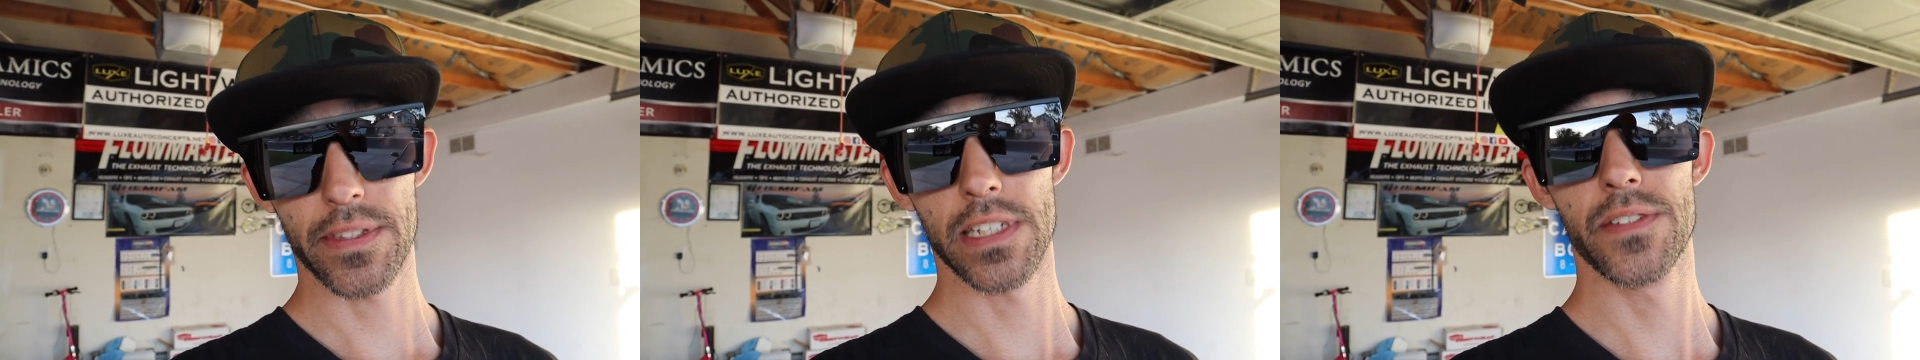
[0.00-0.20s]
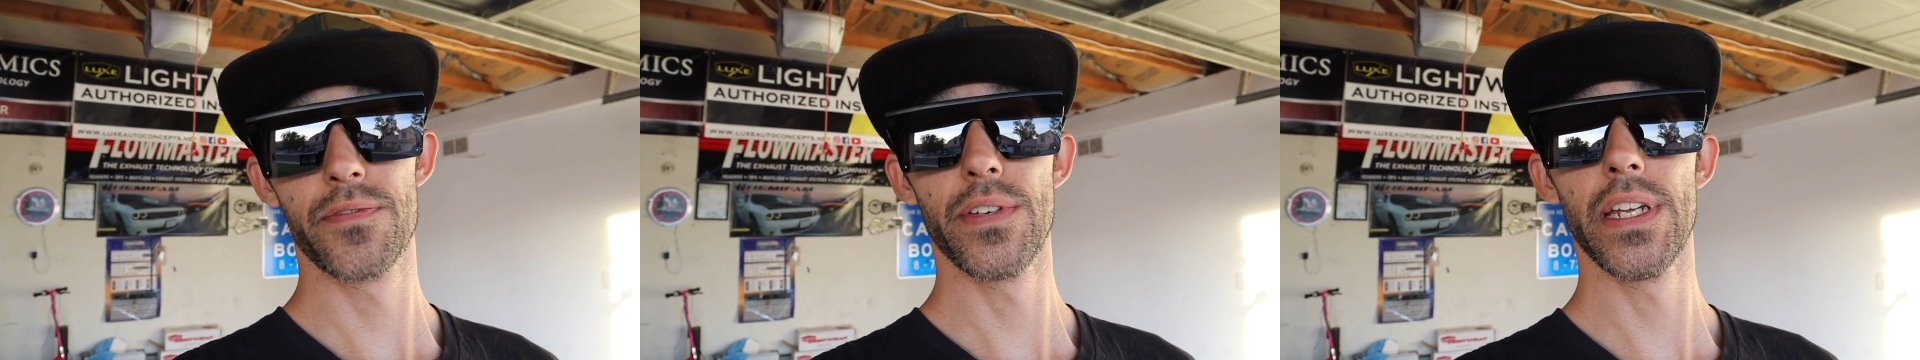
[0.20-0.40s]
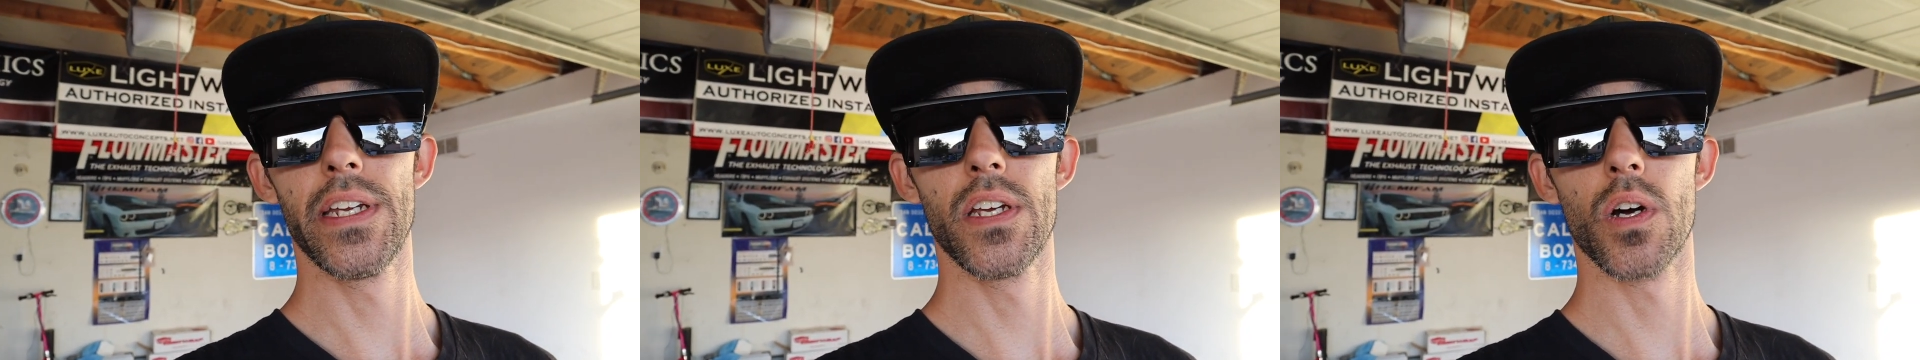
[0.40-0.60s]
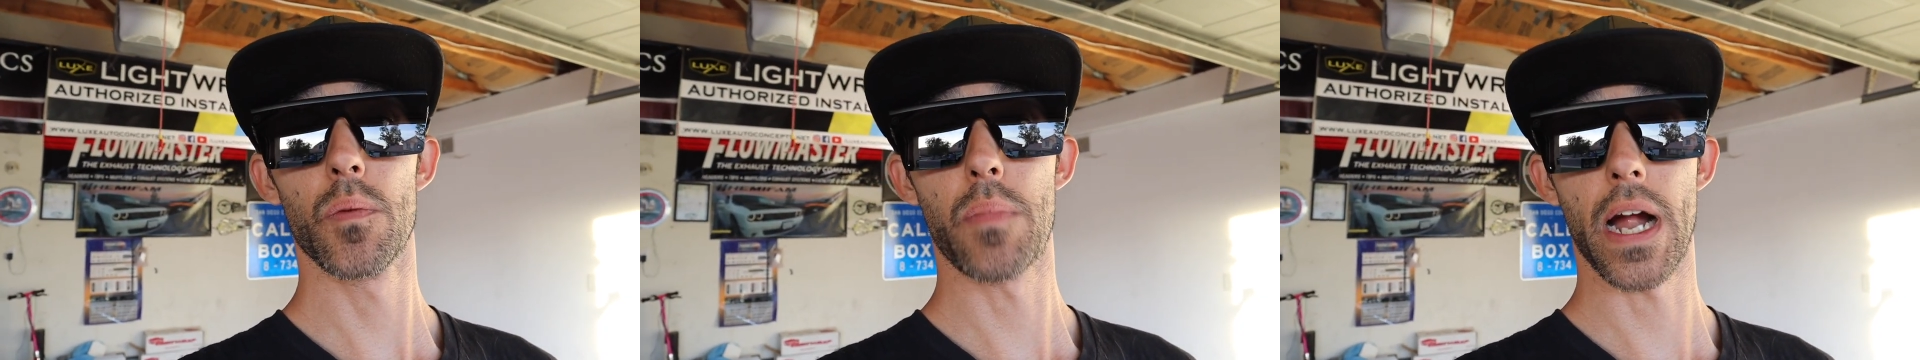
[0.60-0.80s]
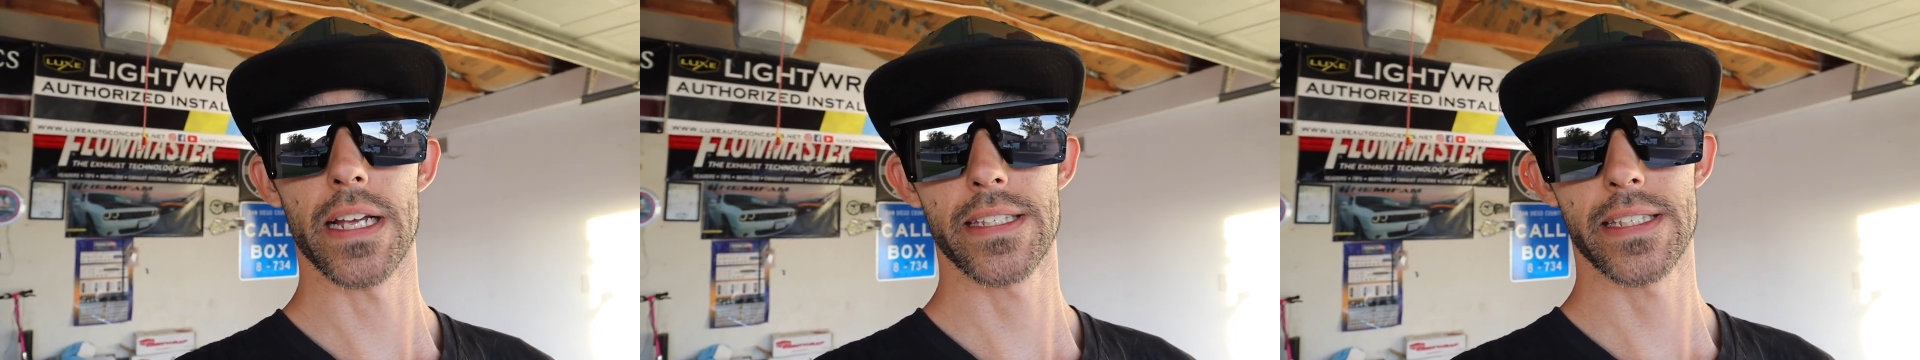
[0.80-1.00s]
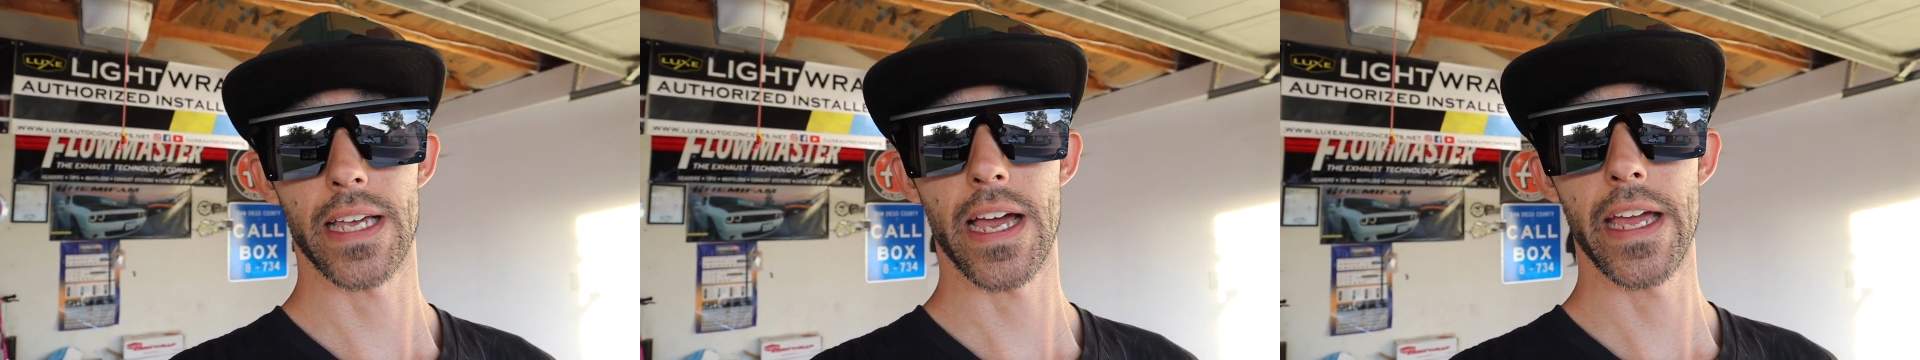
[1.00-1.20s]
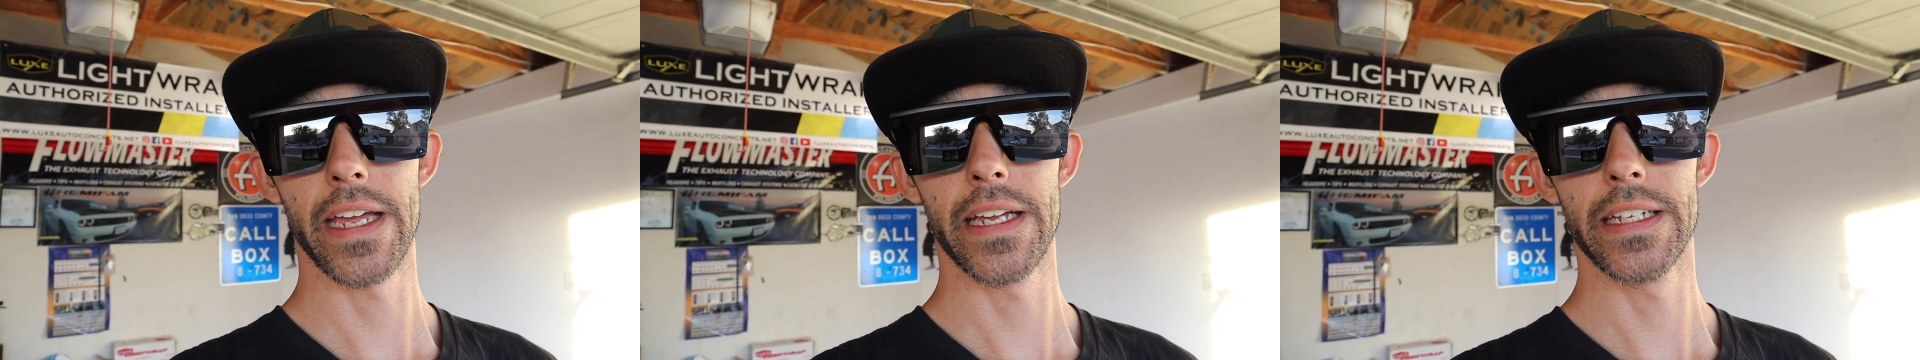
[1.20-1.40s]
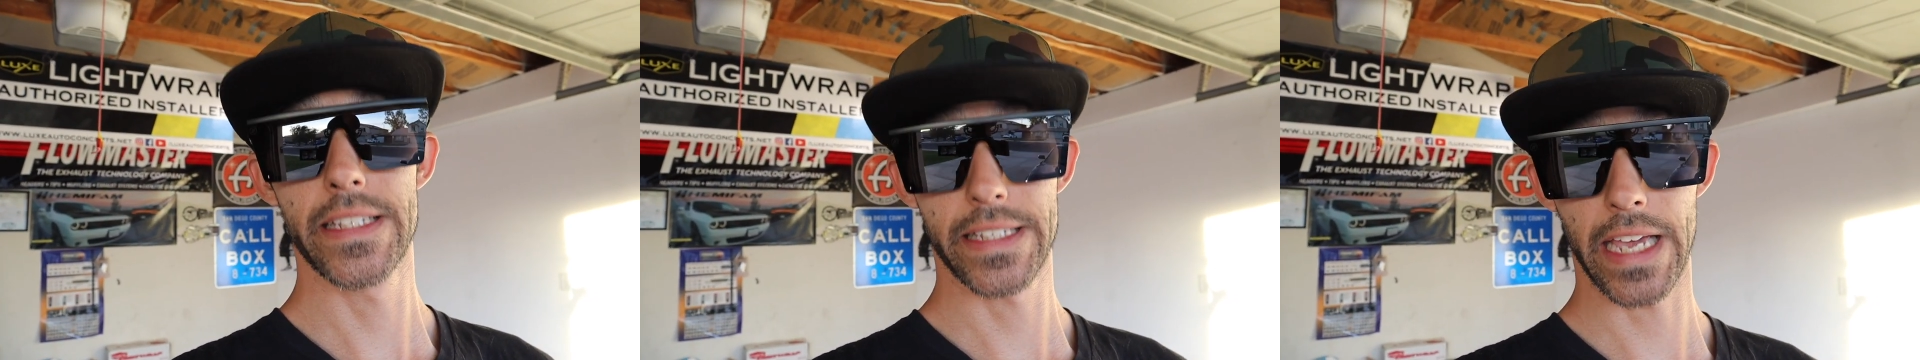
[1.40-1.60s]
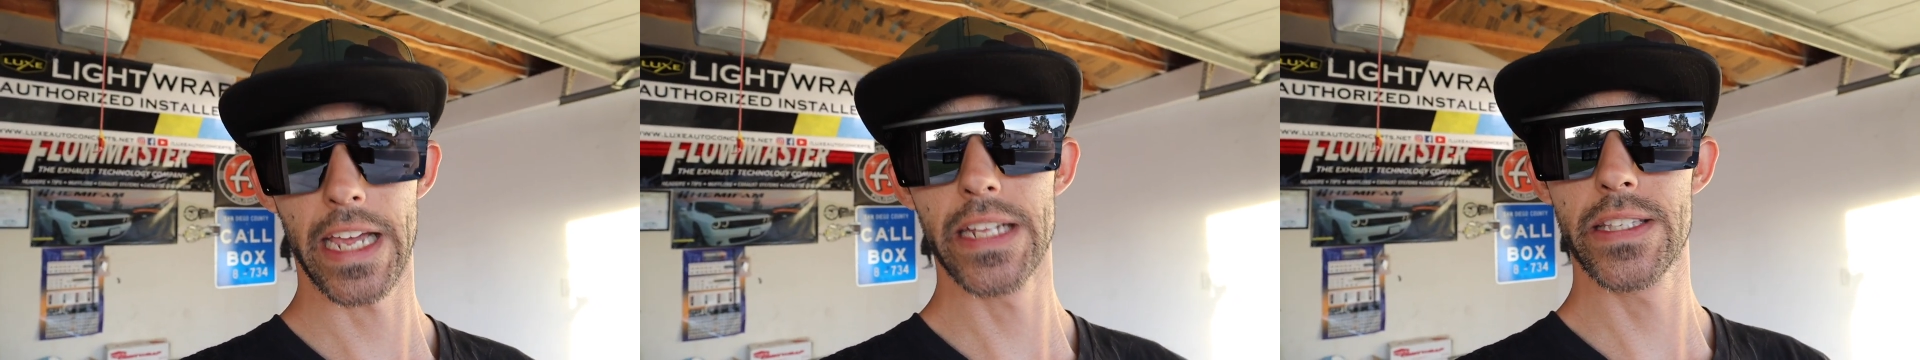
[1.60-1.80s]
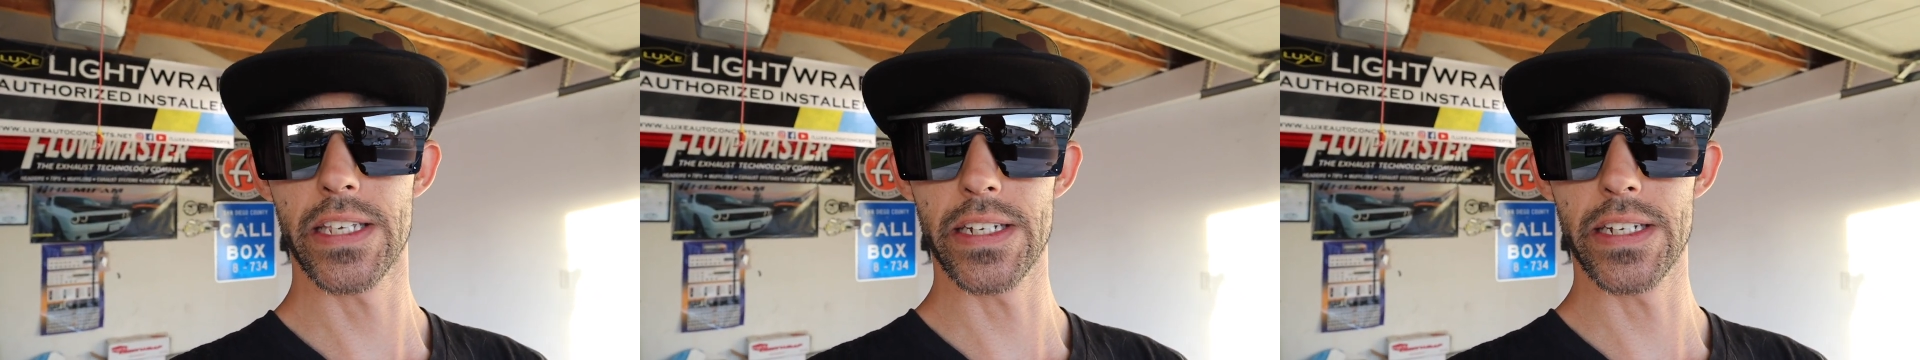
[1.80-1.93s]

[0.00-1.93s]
this video by saying